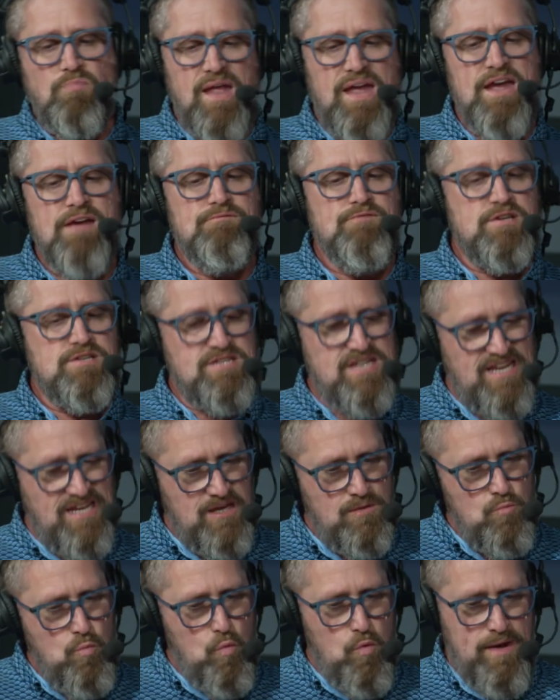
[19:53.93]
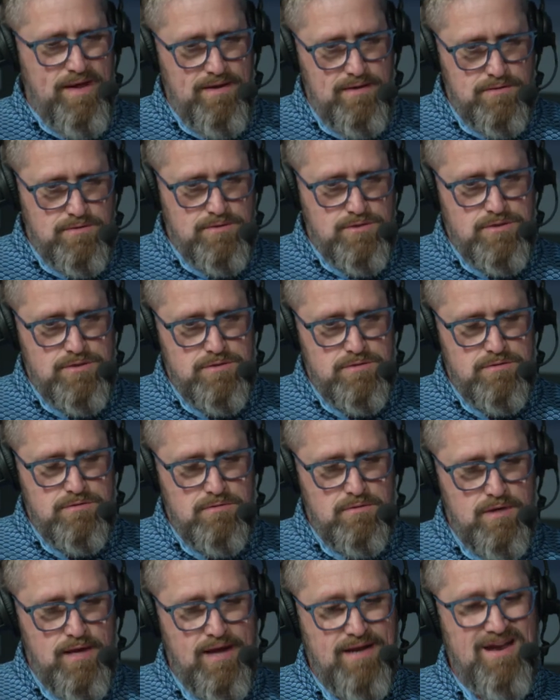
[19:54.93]
If the team wins
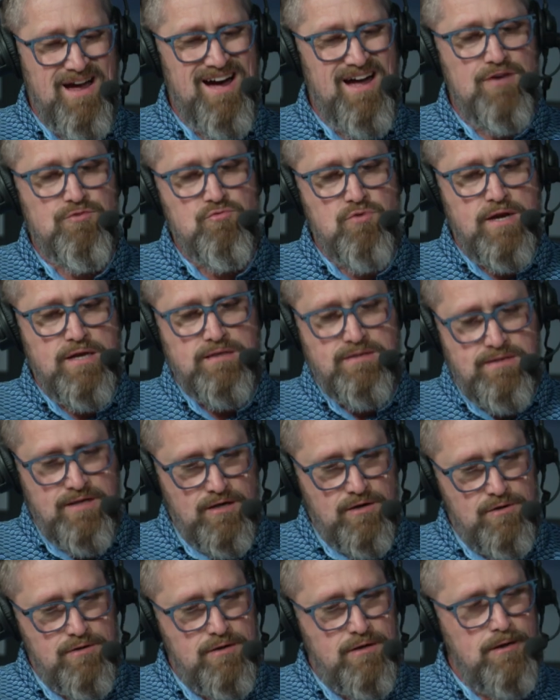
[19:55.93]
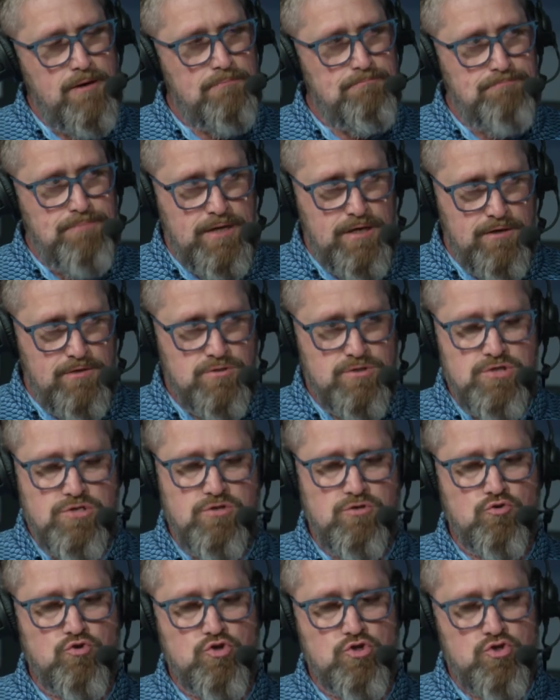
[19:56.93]
and Andre Dillard appears
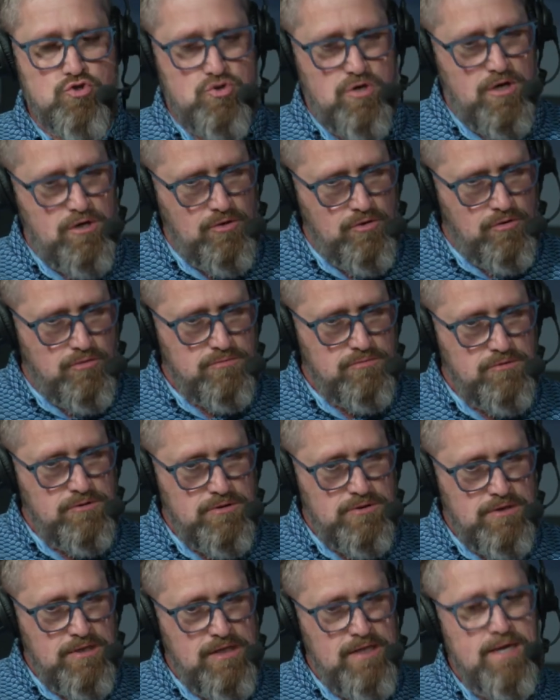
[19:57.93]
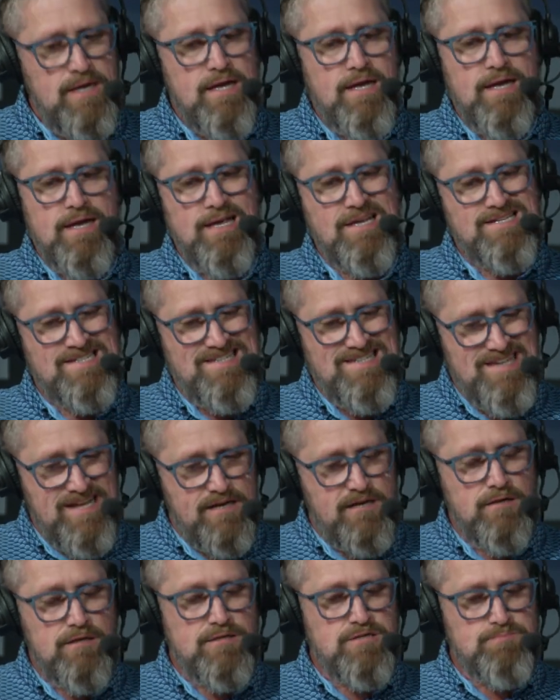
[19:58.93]
to struggle, is
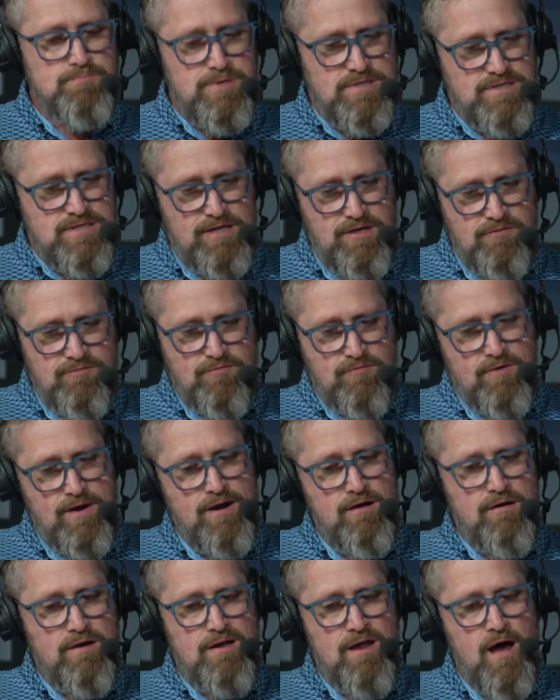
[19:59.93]
Nicholas Petit Frere an